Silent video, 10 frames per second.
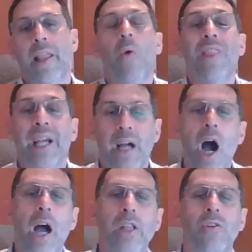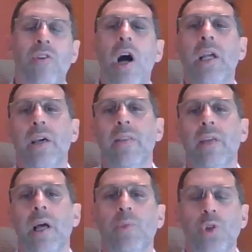Now, the kind of anger
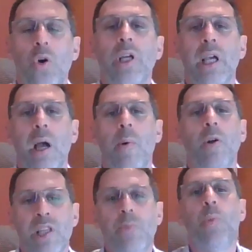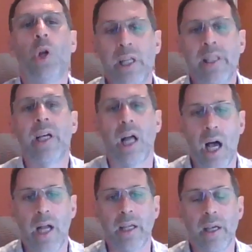that I'm talking about is political
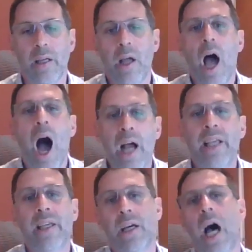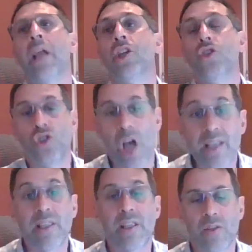anger. Anger at
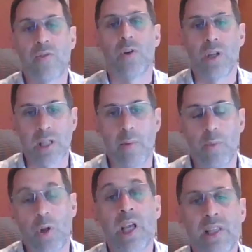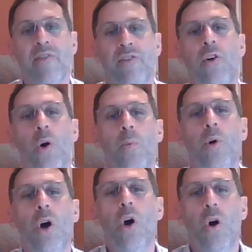injustice, for example, is a form
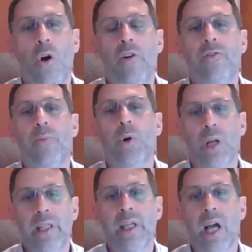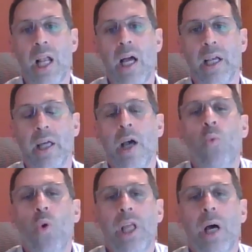of political anger.
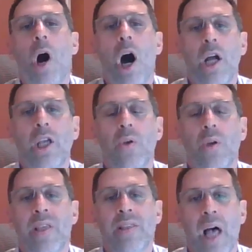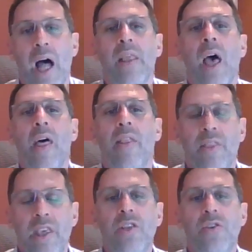And what I'm arguing is that
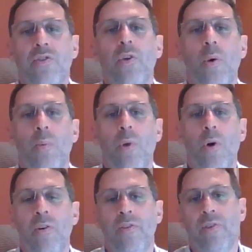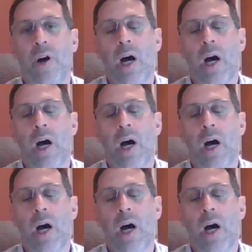this form of